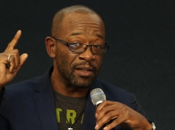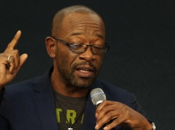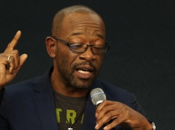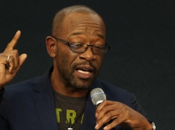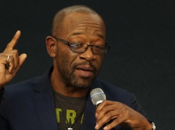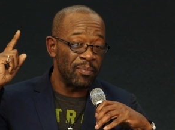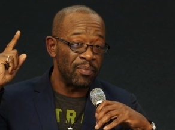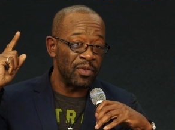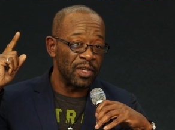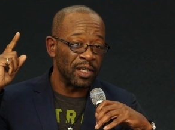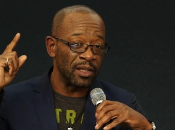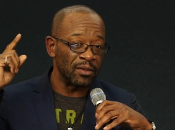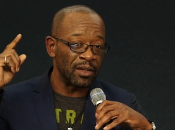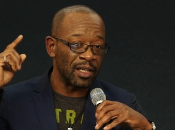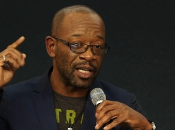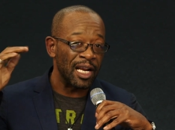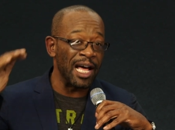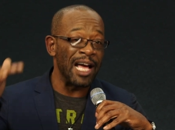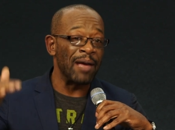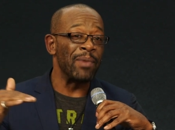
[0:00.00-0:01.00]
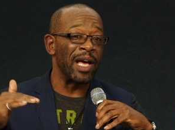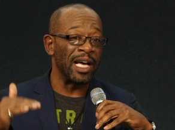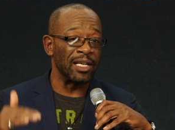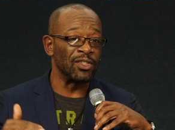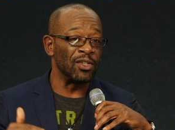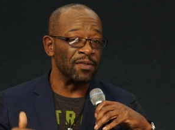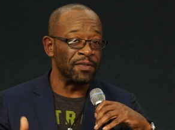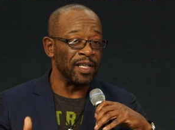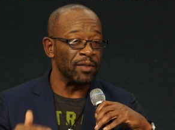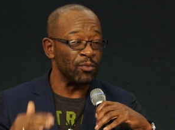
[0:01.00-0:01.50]
um, the
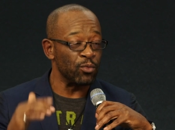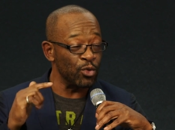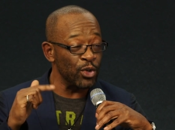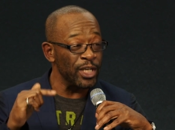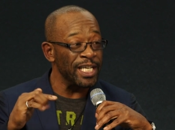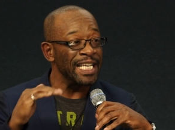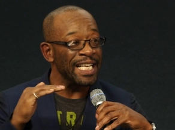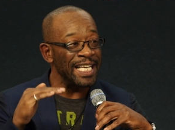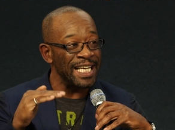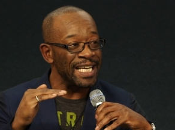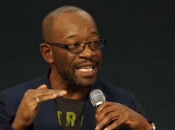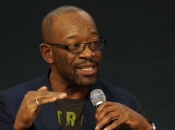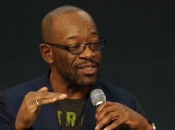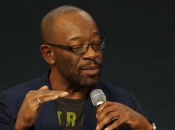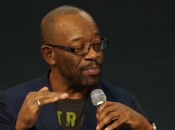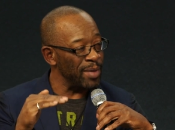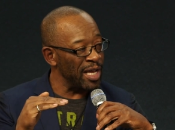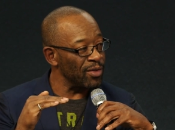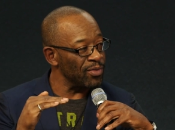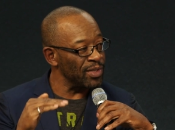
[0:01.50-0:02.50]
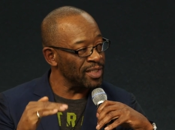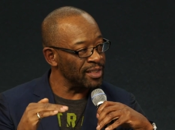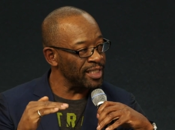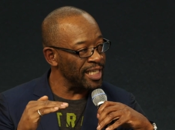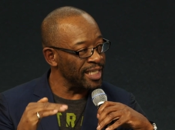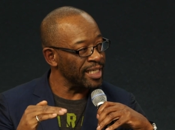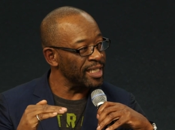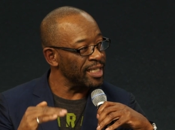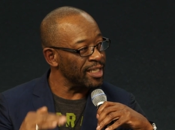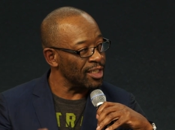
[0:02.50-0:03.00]
climax of it really is about the
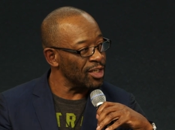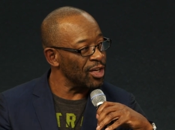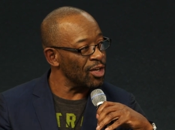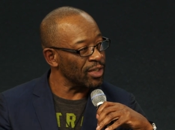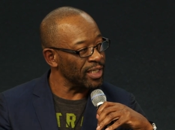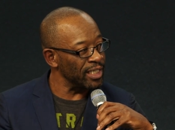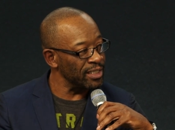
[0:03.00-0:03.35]
ticking clock,